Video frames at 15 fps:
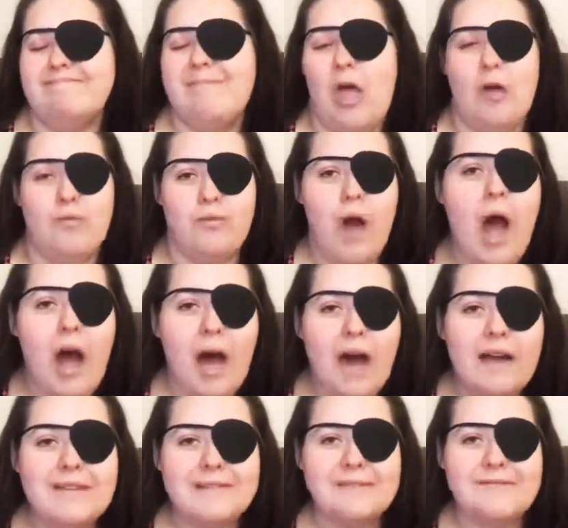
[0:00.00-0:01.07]

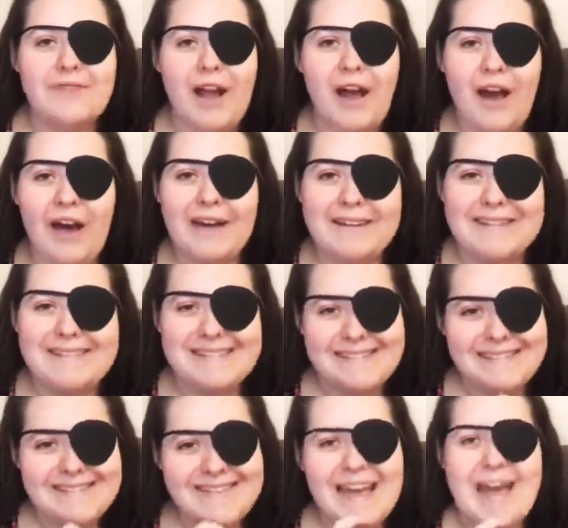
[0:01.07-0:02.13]
Wrong.
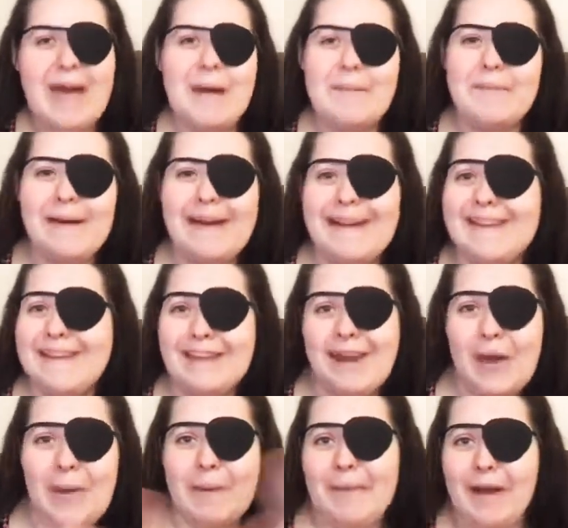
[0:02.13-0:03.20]
But,
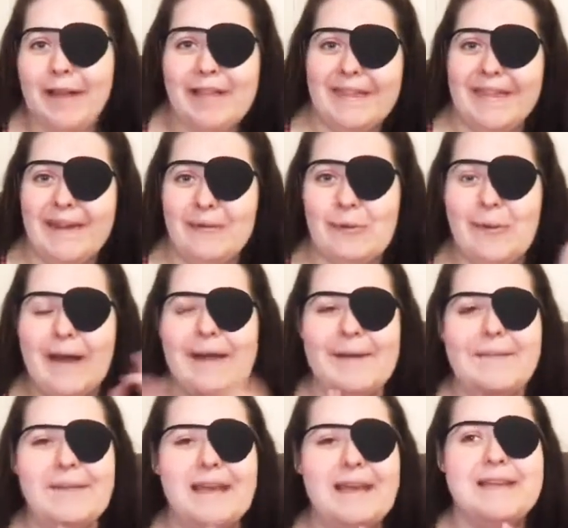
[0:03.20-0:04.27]
apparently they were right.
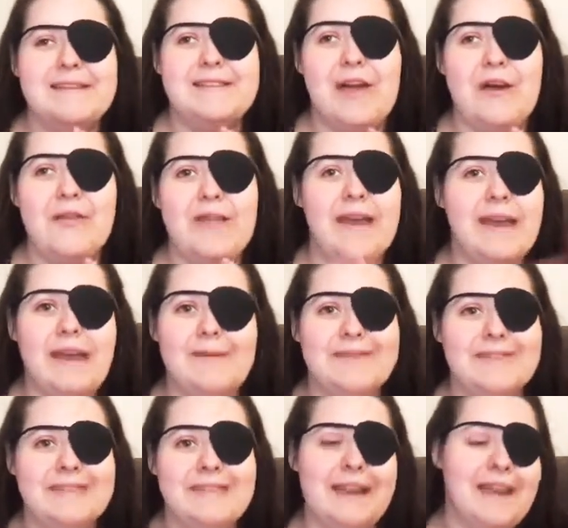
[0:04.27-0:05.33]
So they ended up
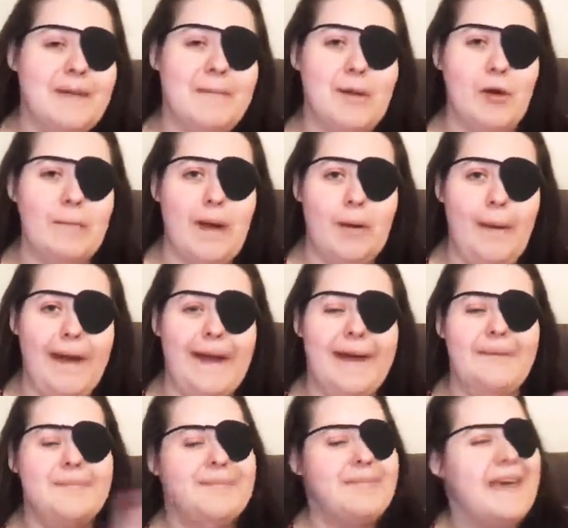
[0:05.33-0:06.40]
just sending me on my
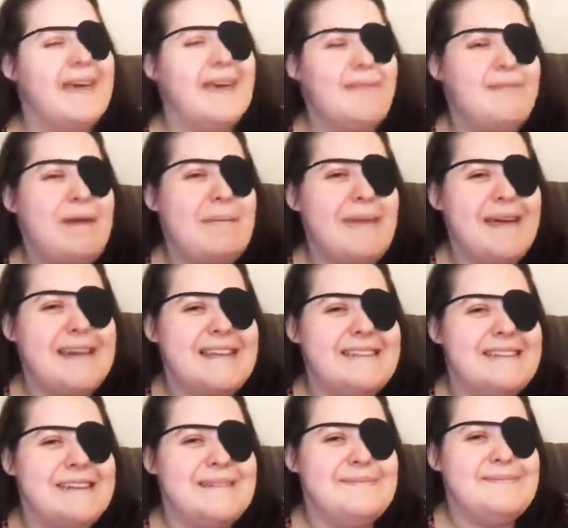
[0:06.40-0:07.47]
way. They give me
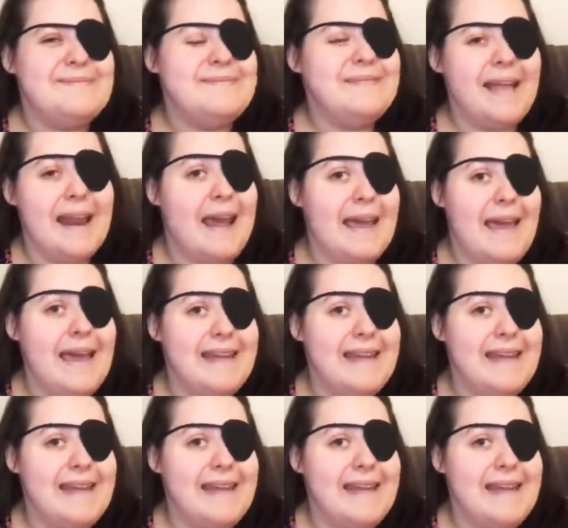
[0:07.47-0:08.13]
medicine that I can't